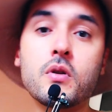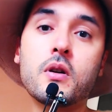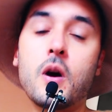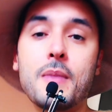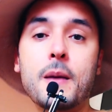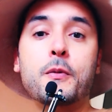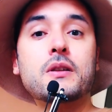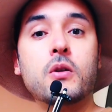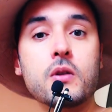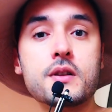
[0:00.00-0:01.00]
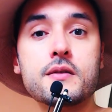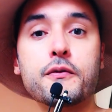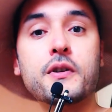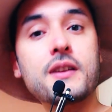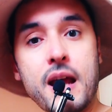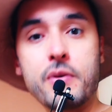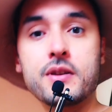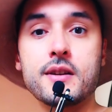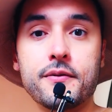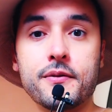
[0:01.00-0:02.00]
come up with hooks for the
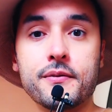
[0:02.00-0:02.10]
narrative.